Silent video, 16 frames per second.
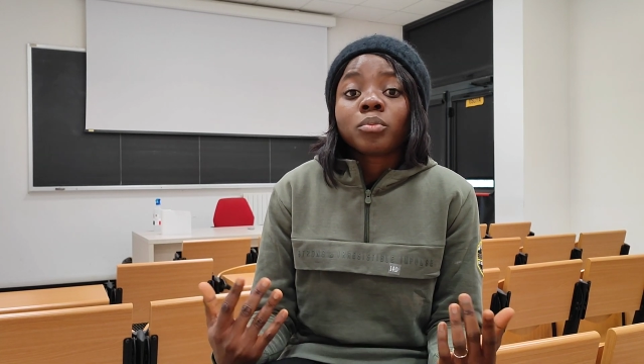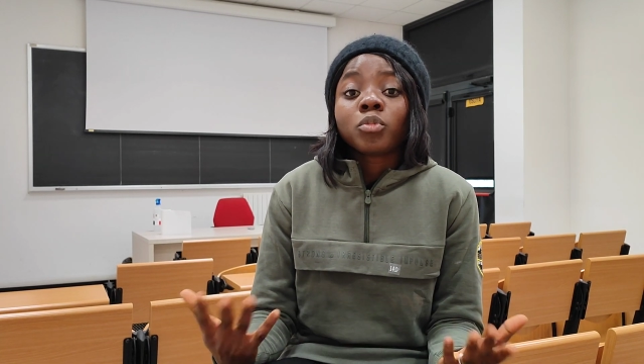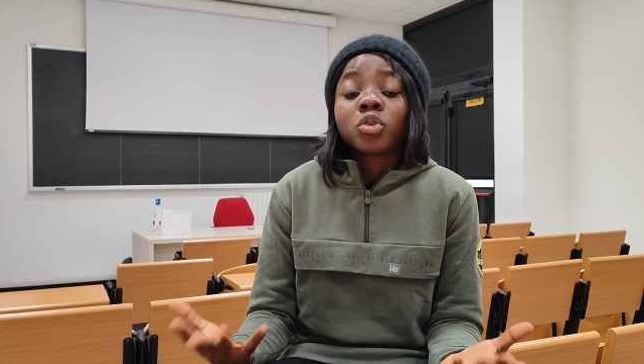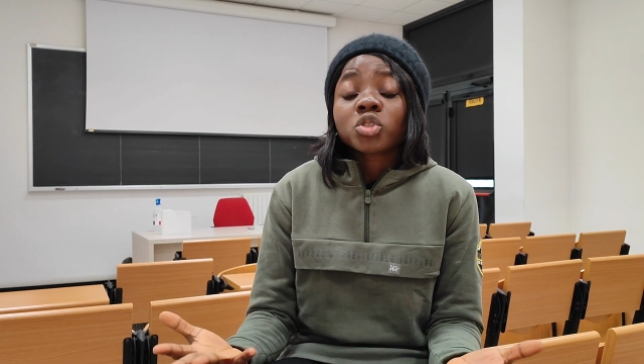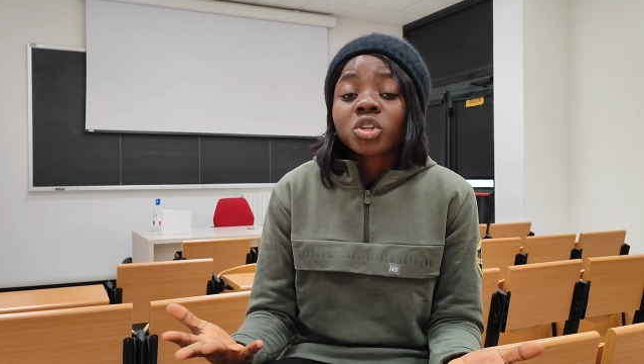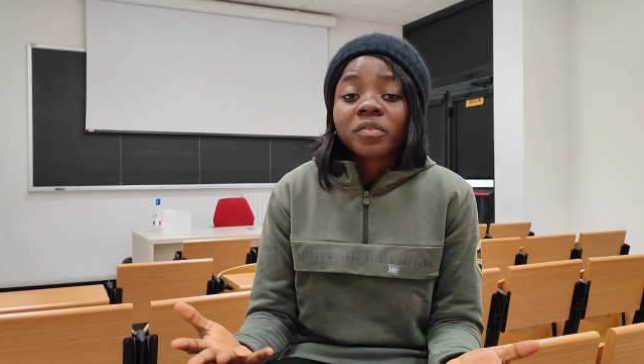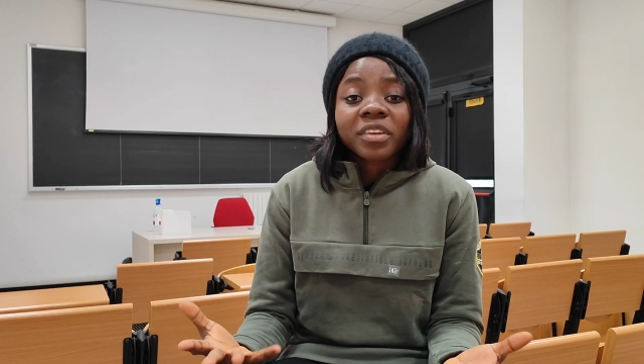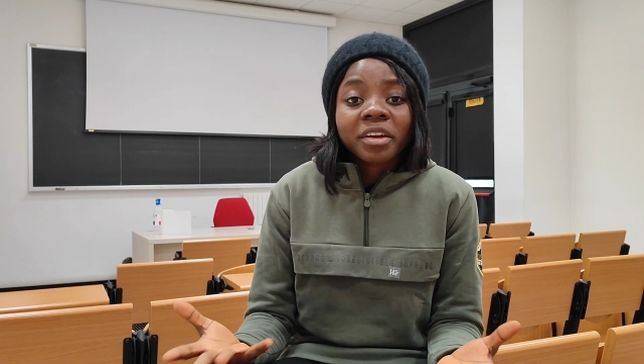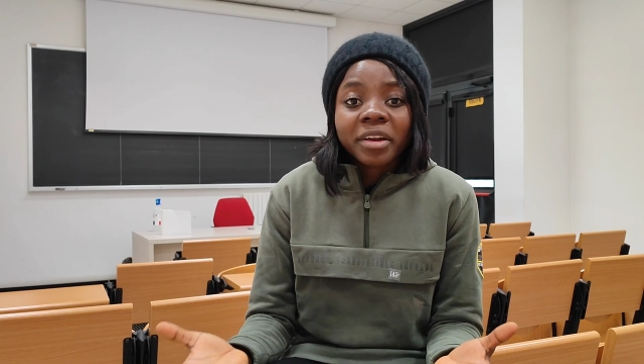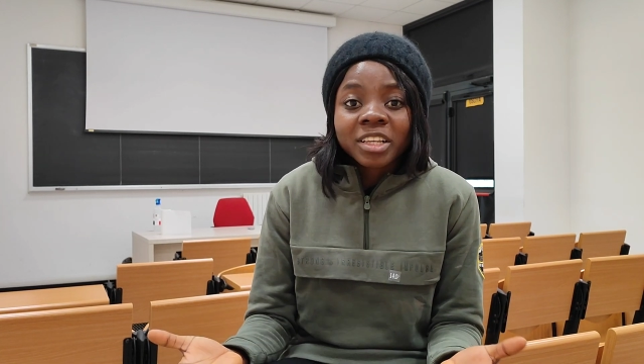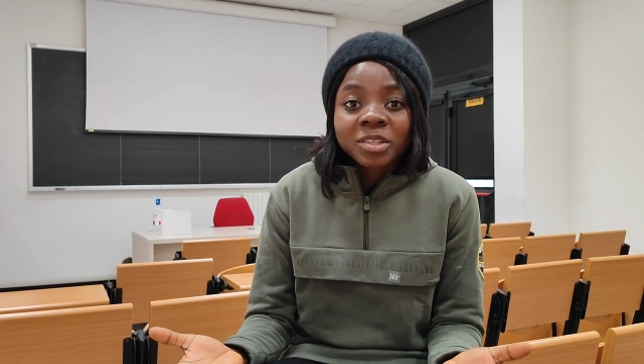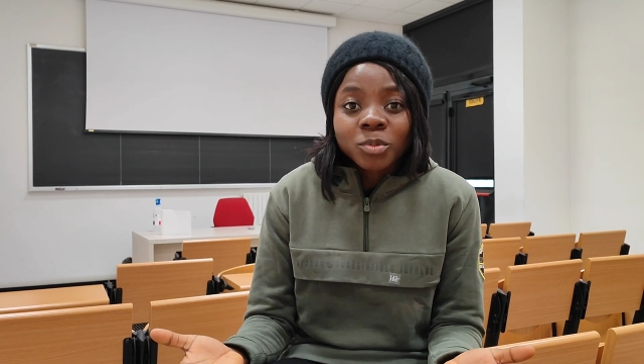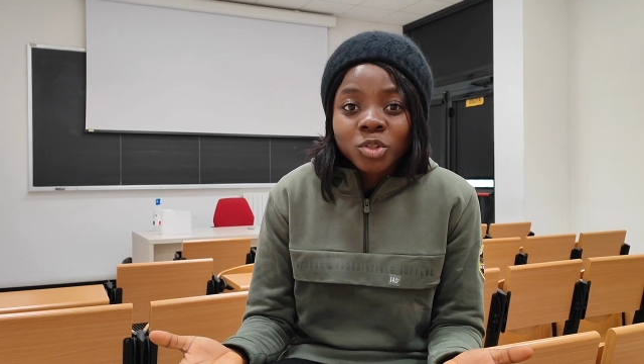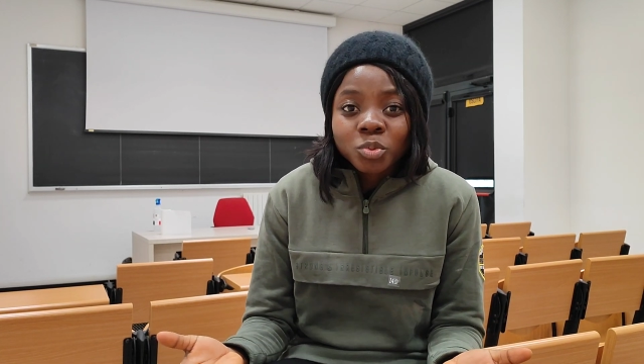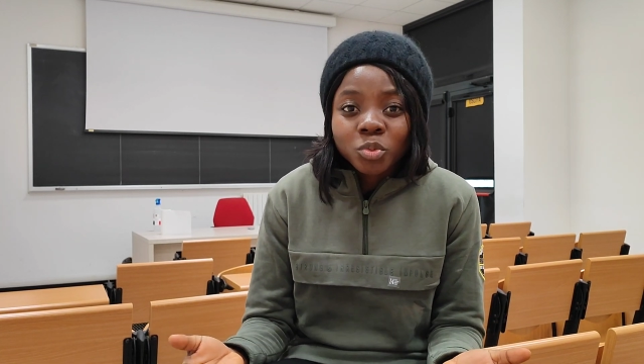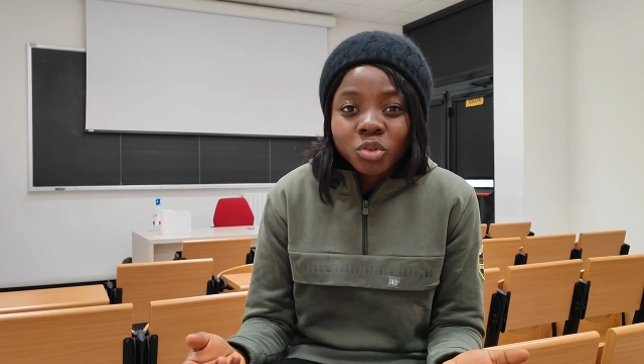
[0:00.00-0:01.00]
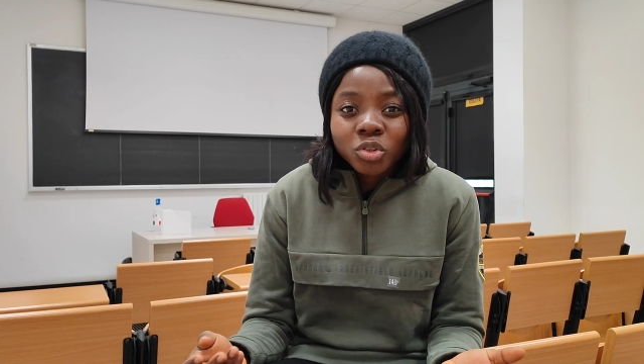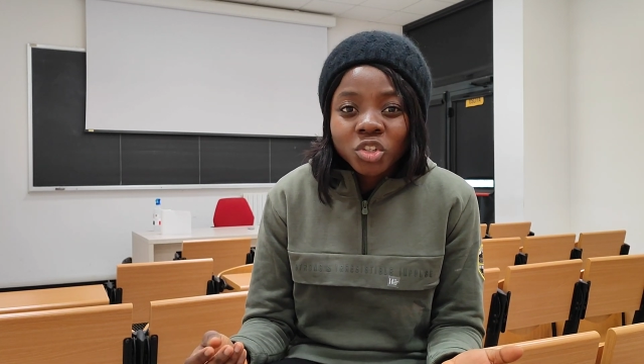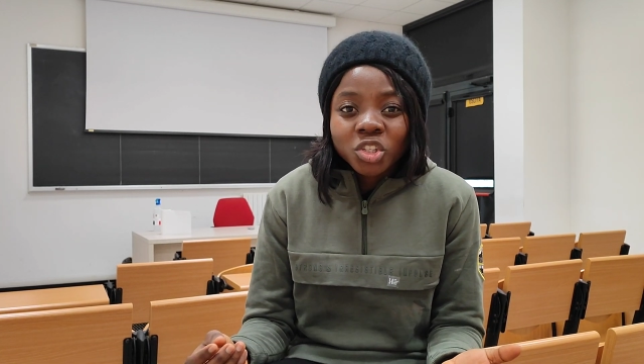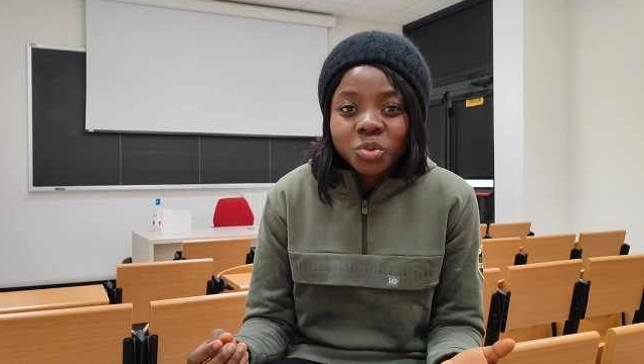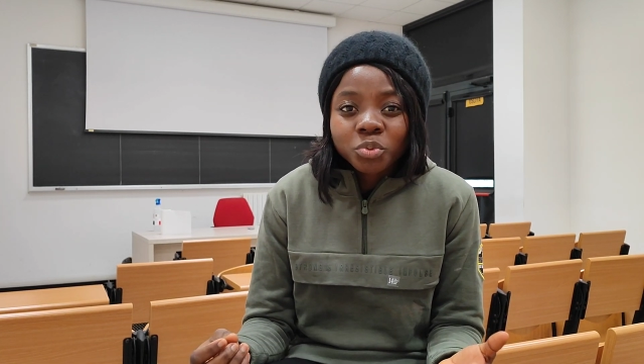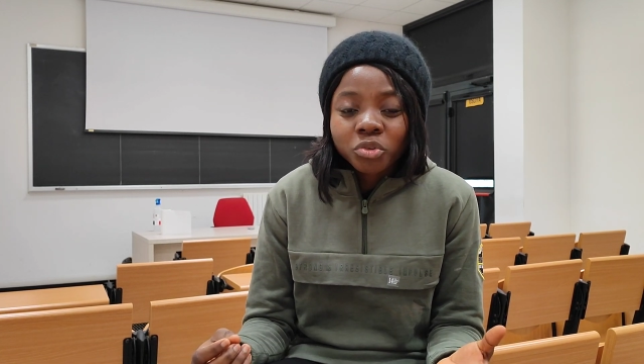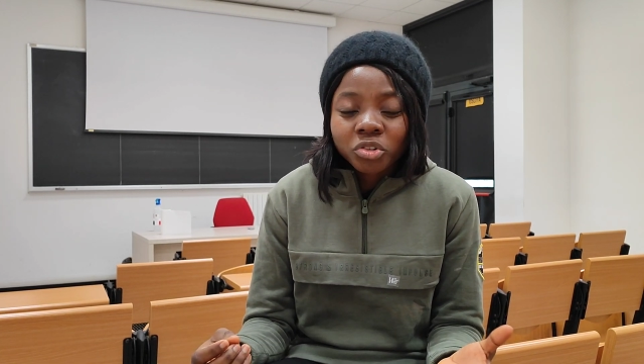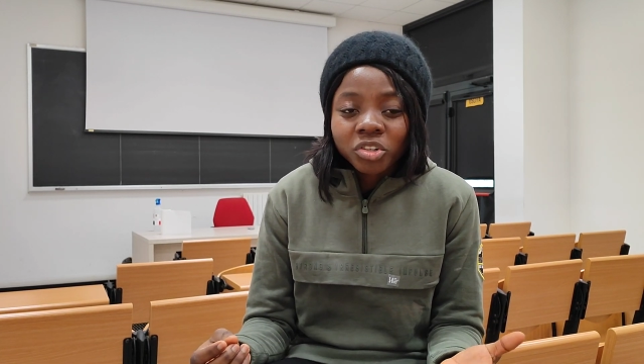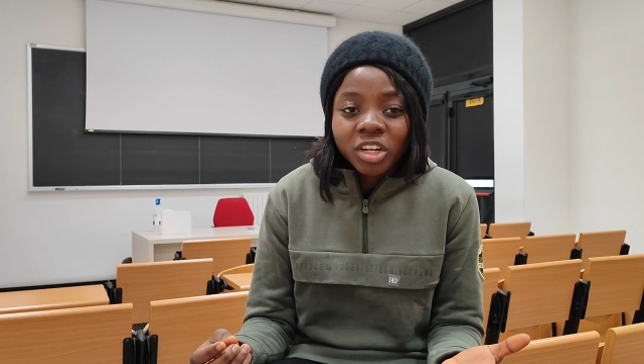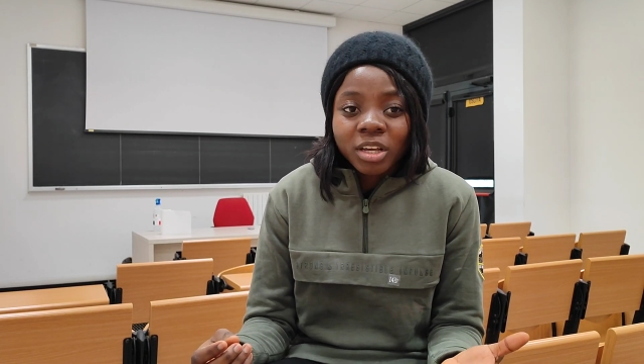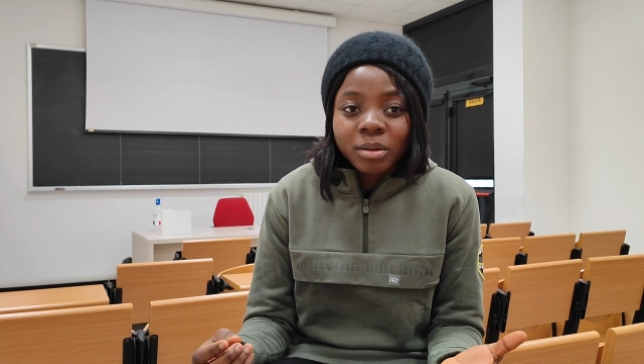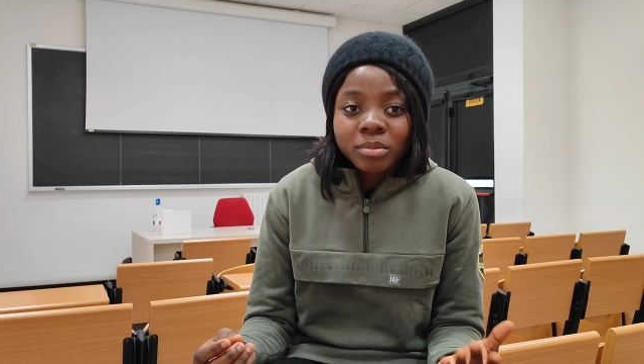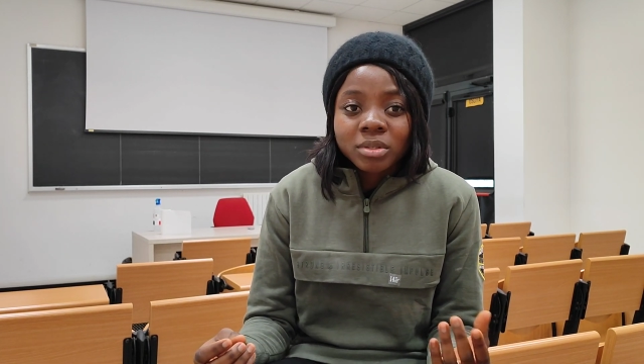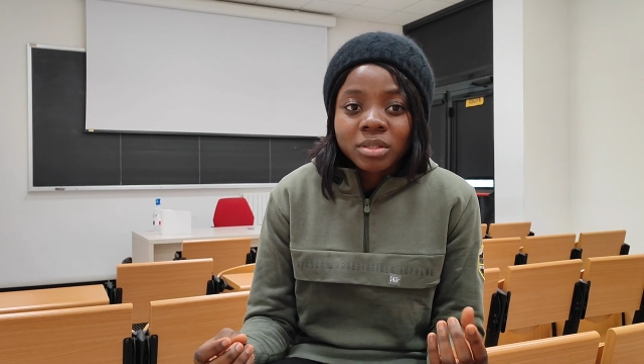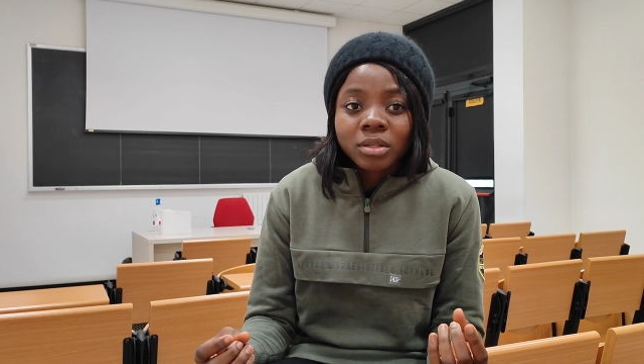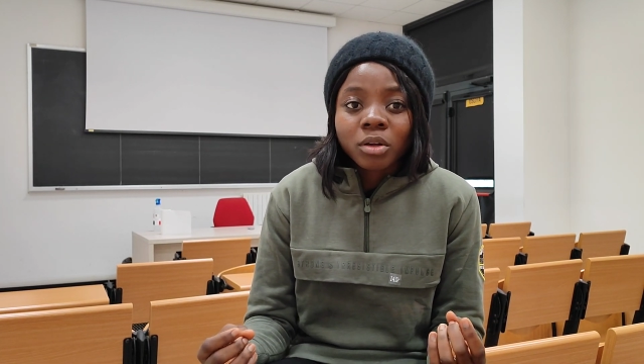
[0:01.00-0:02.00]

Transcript: Most of the Erasmus Mundus programs